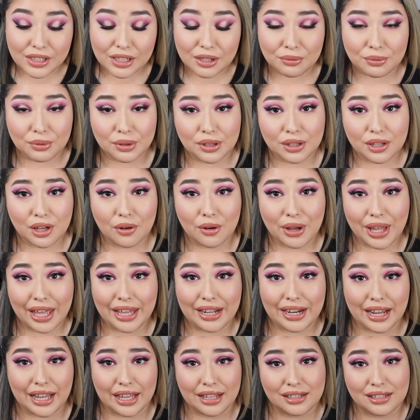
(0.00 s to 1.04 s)
we'll go ahead
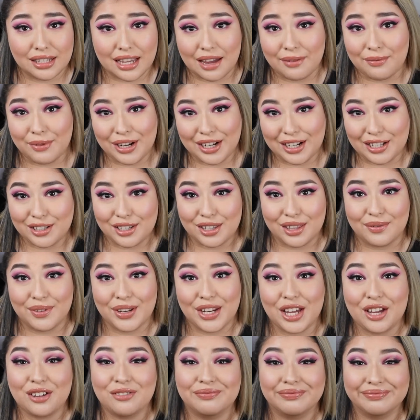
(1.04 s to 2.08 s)
and dive right into the
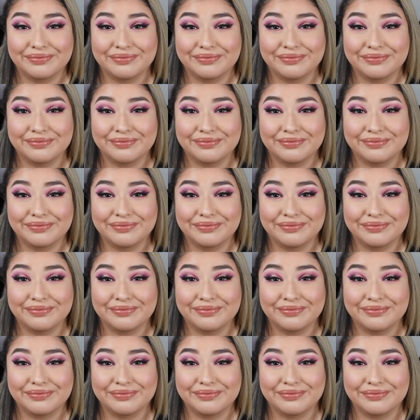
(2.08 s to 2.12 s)
video.